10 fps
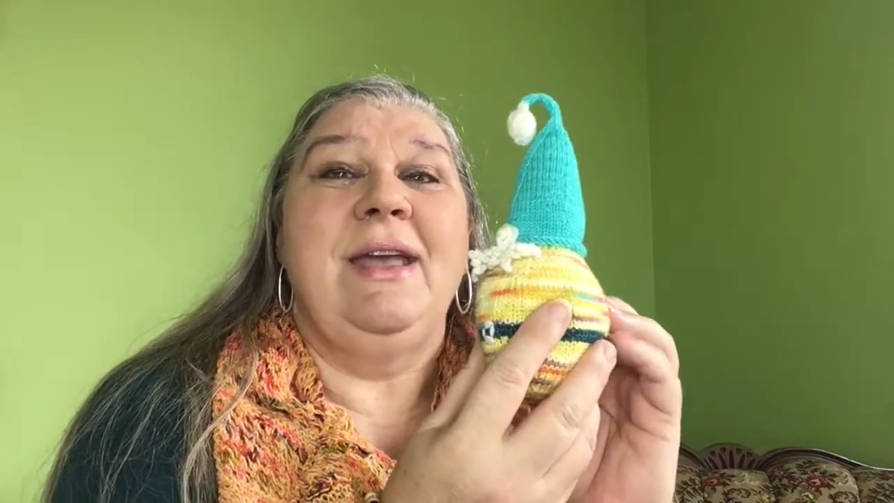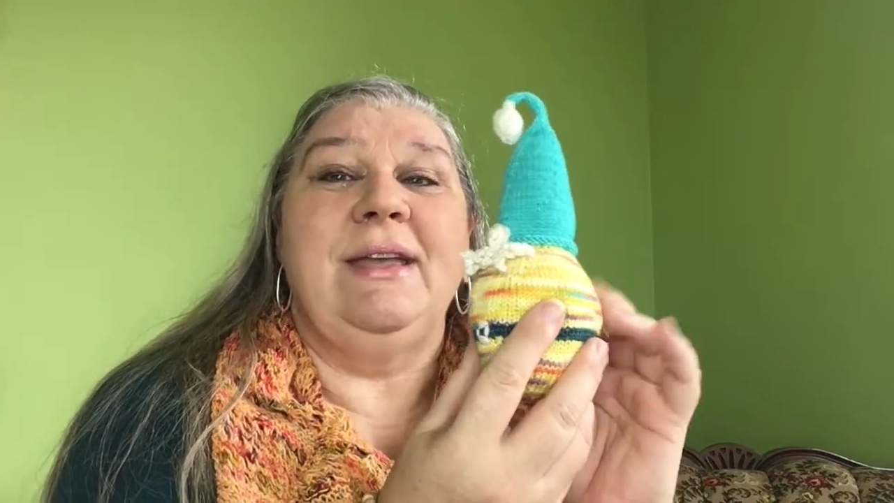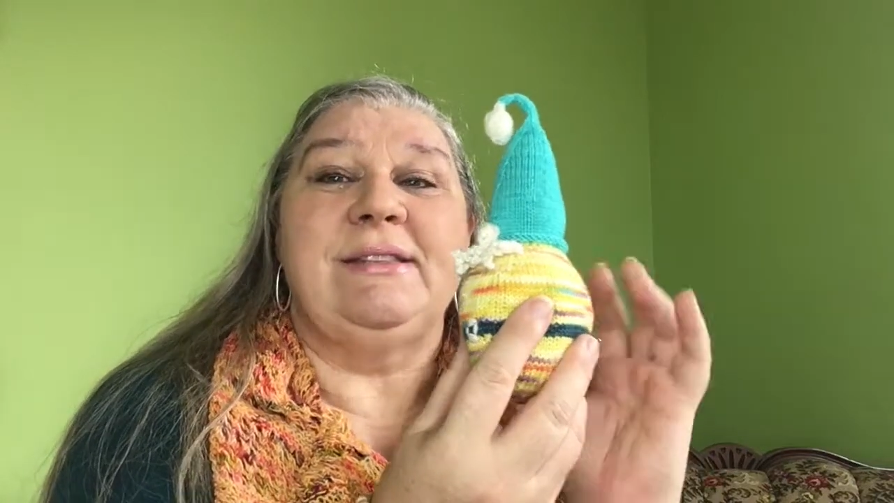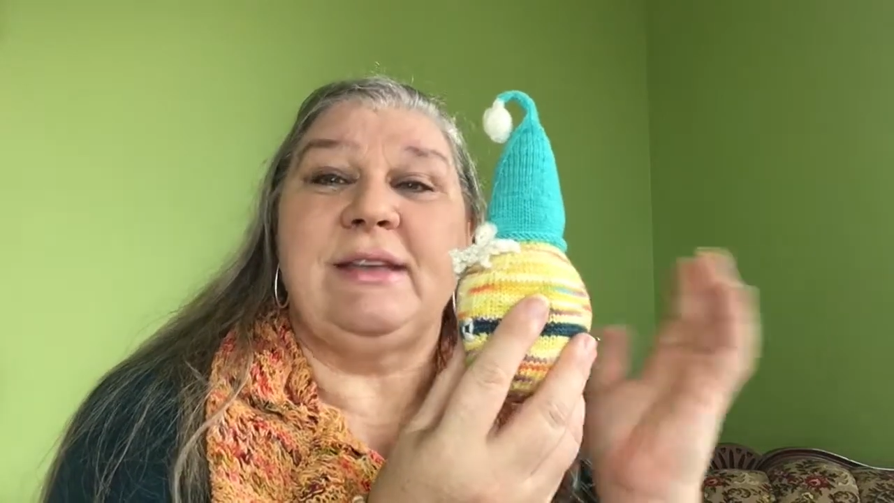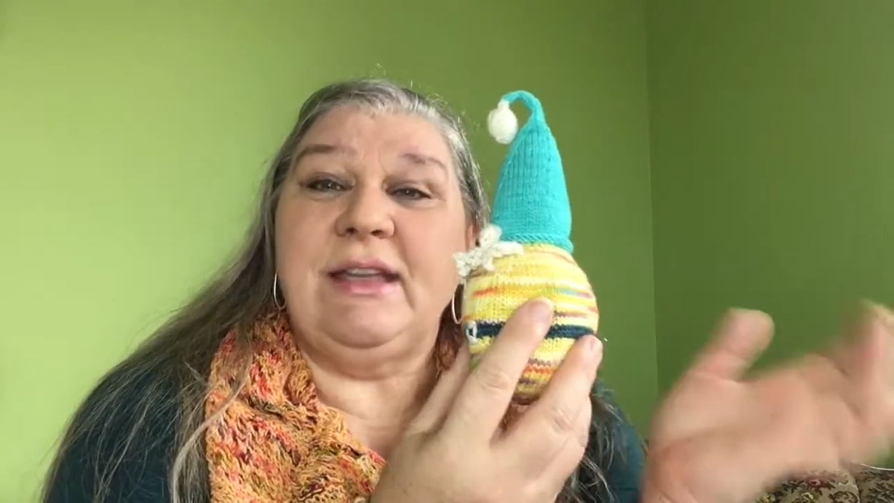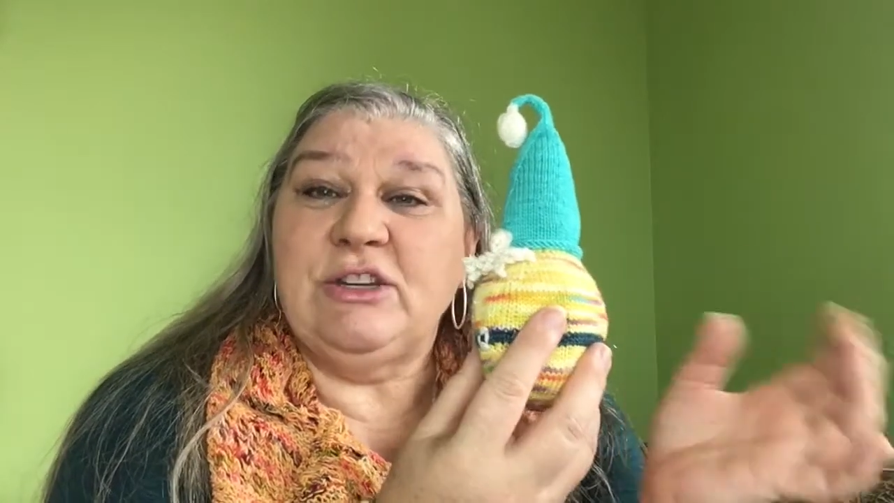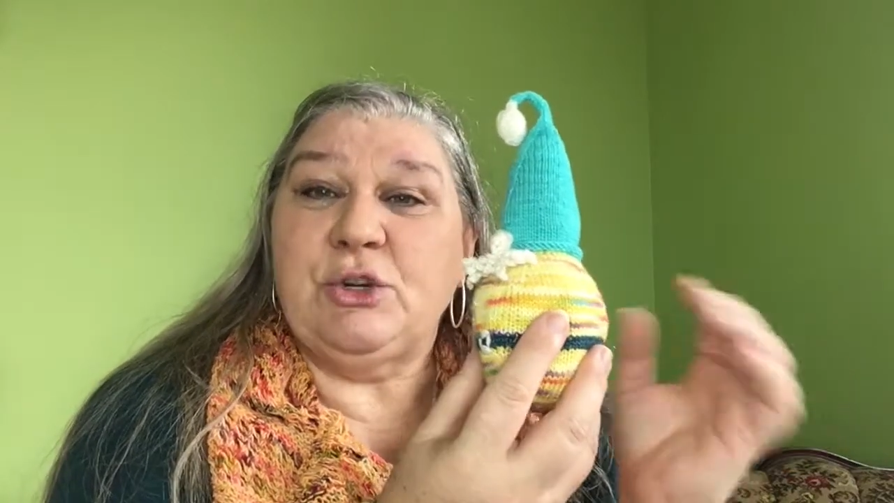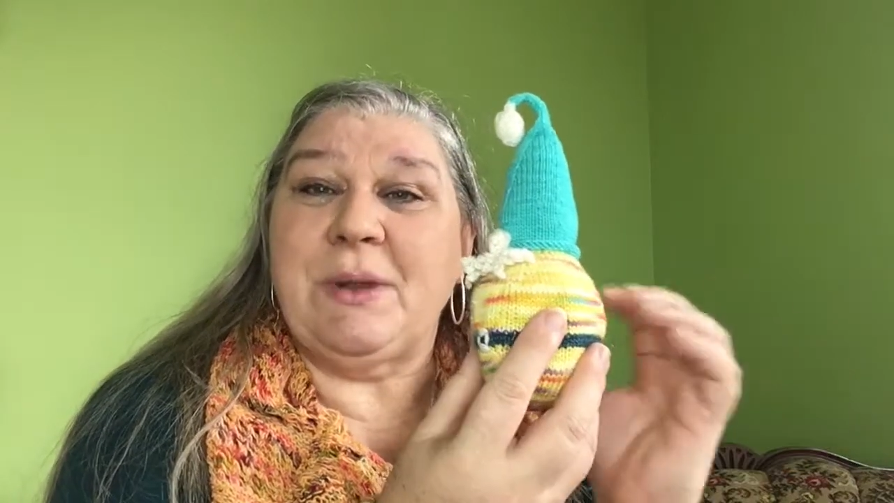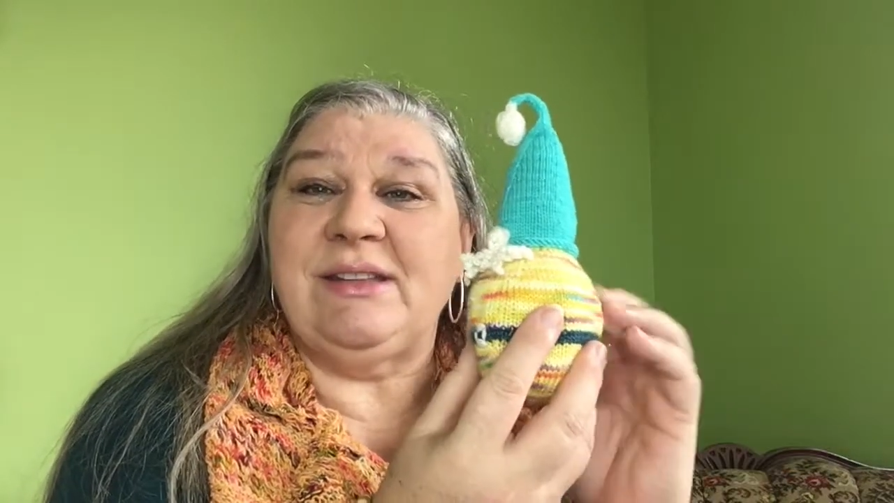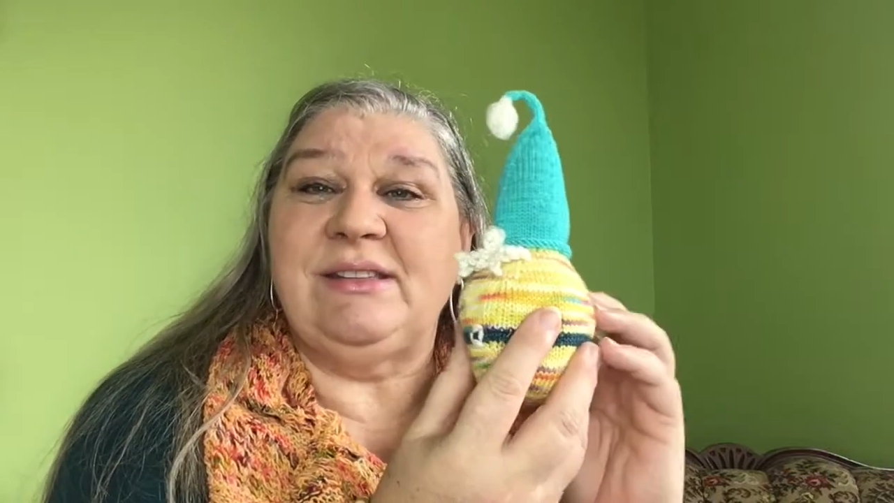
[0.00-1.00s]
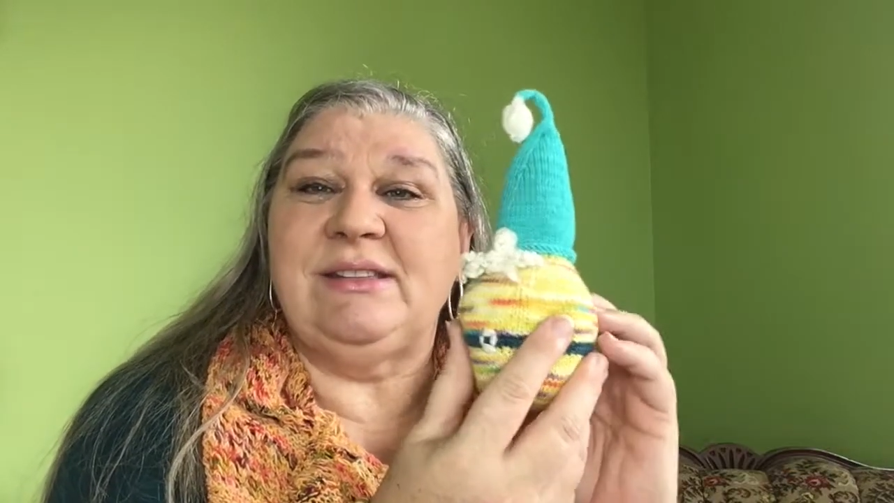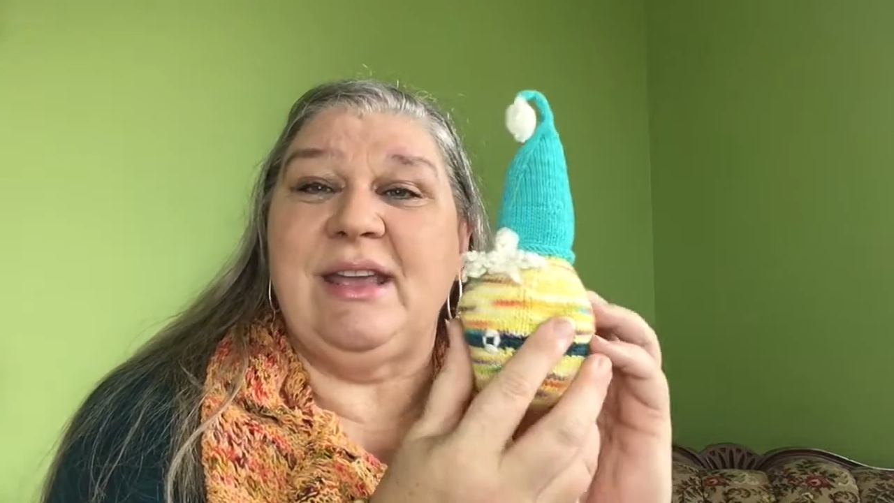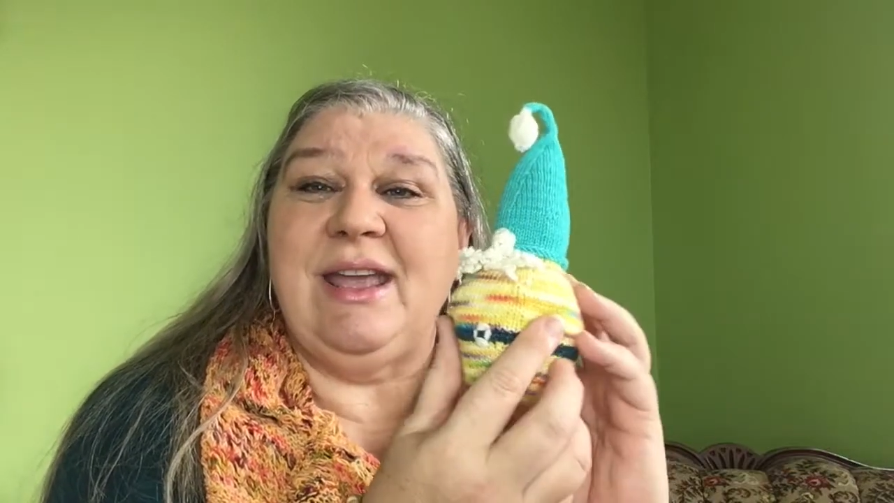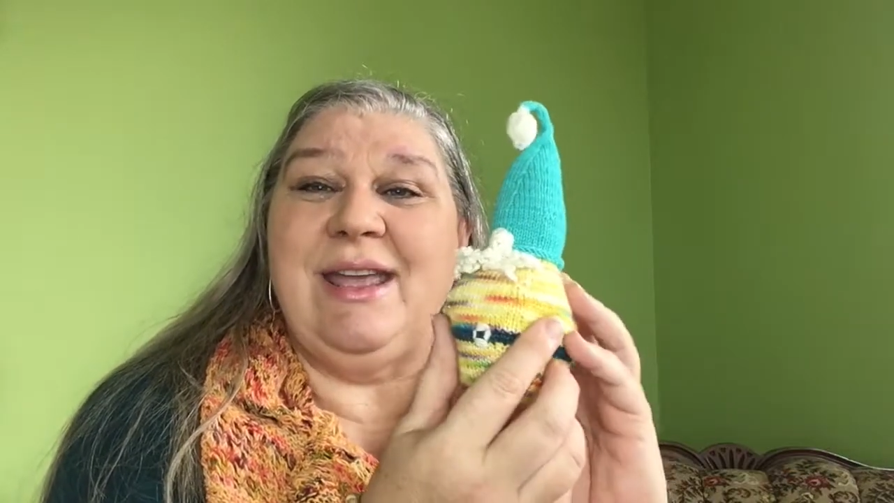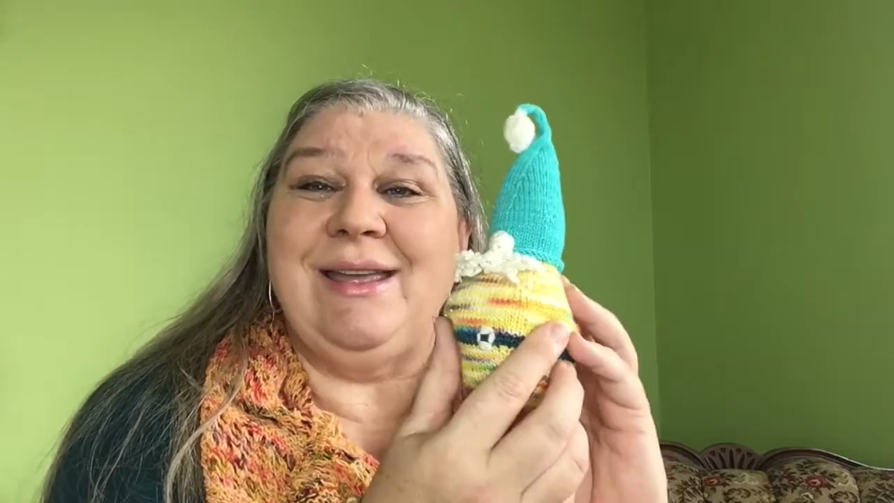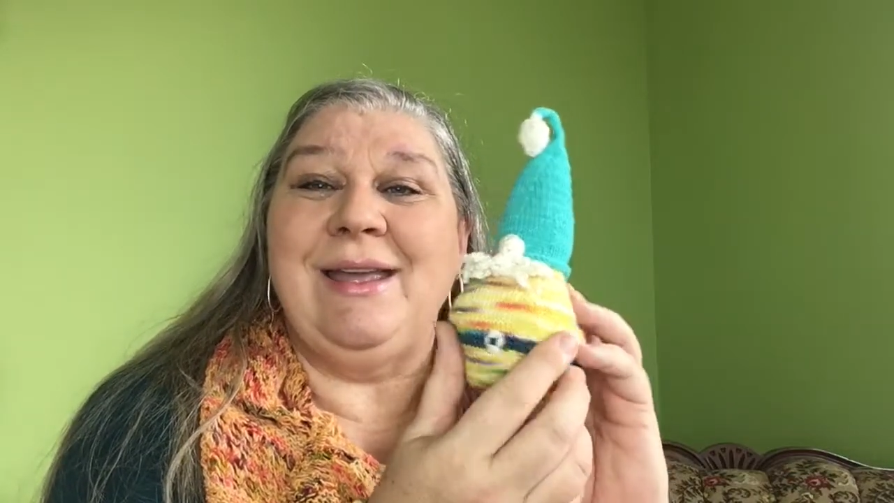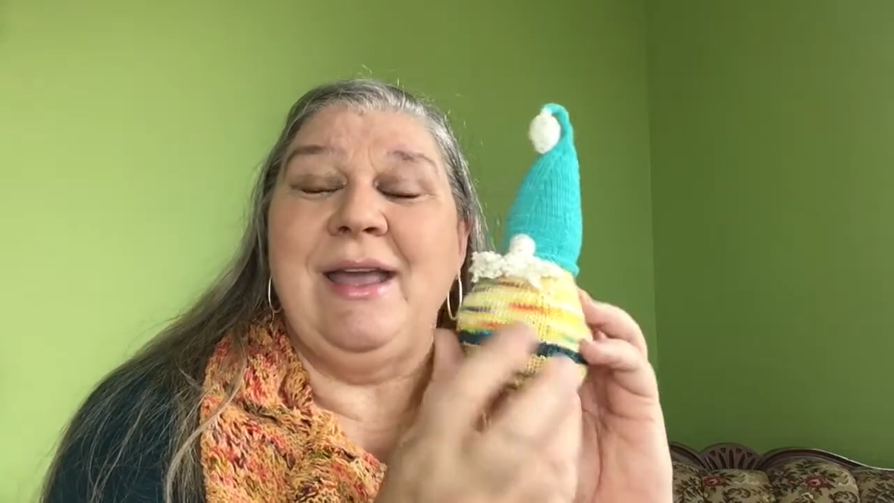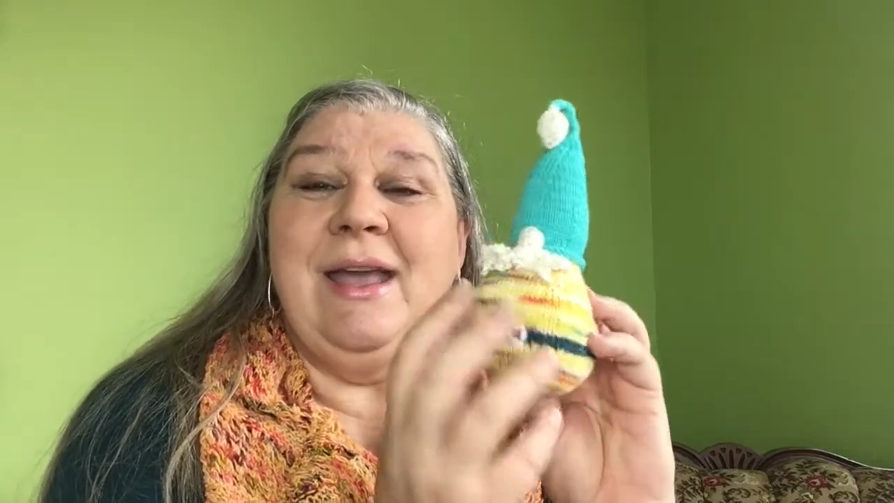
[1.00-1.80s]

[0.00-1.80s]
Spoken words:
It's interesting.